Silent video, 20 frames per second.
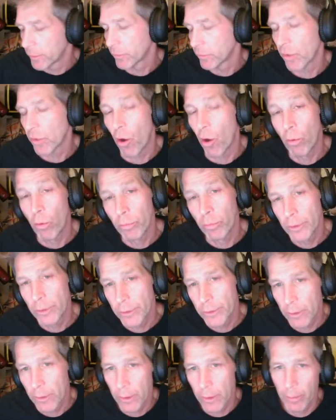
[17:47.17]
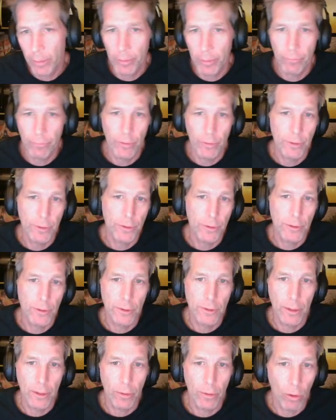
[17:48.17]
homeless. I'm gonna finish these
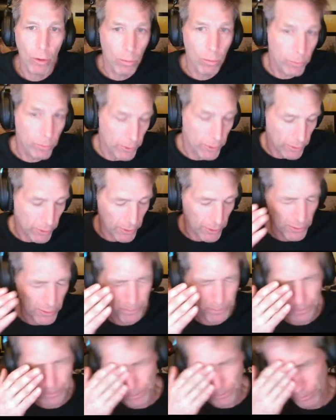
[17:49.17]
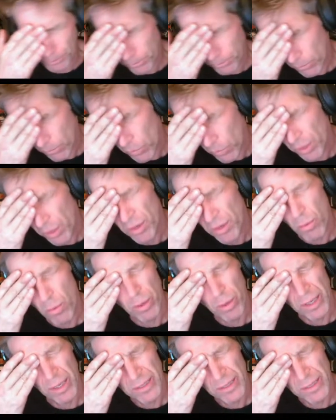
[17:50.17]
out. Homelessness. When I